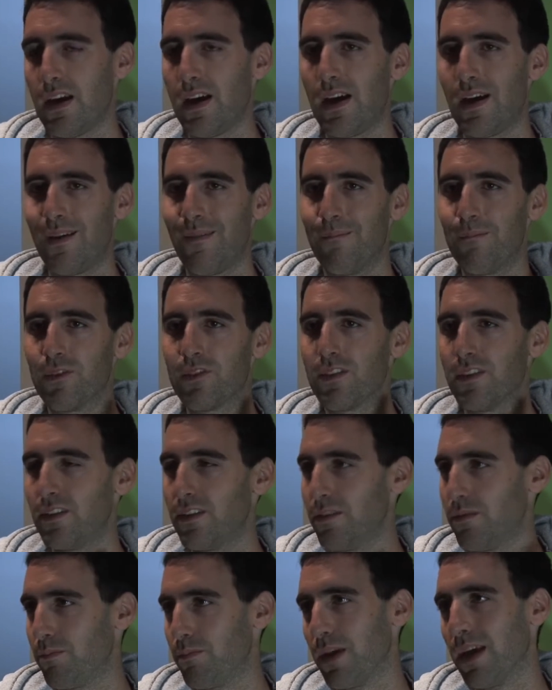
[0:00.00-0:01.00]
Um,
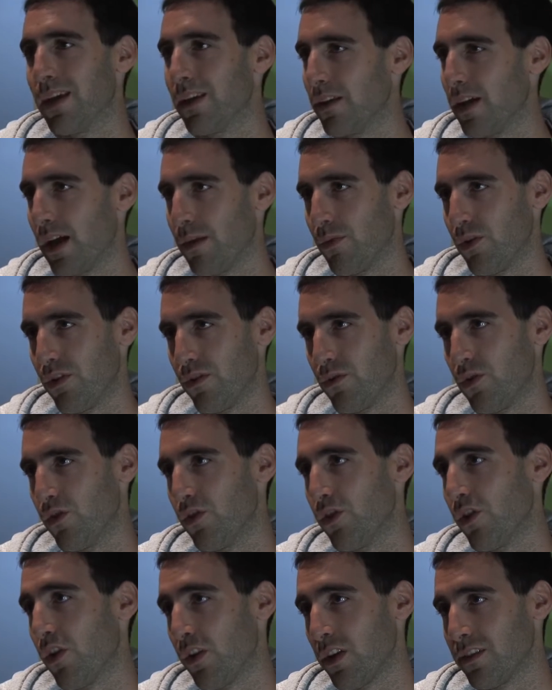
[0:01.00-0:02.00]
stati being able to,
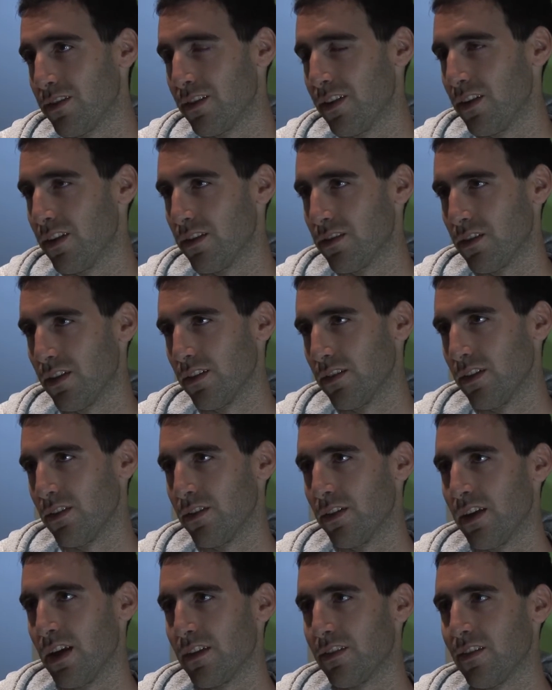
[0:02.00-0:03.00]
knowing statistics is
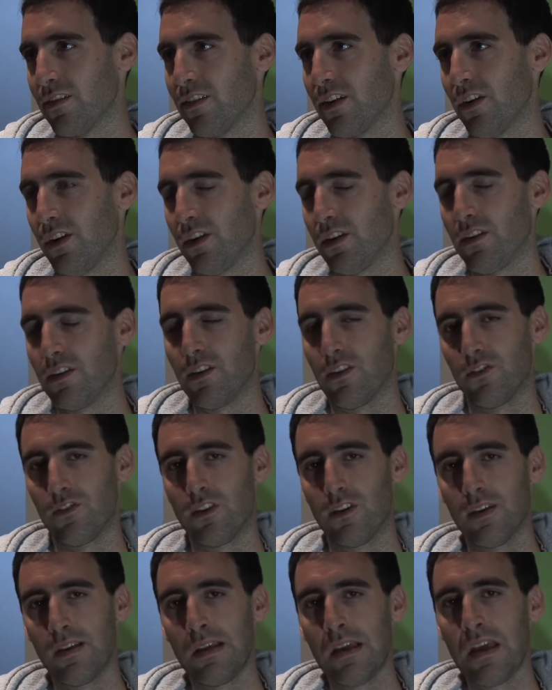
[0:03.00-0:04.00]
a necessary
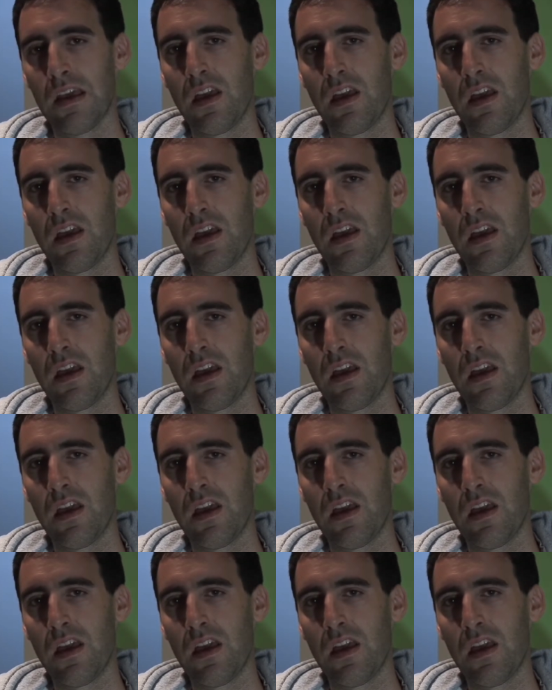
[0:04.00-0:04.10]
condition.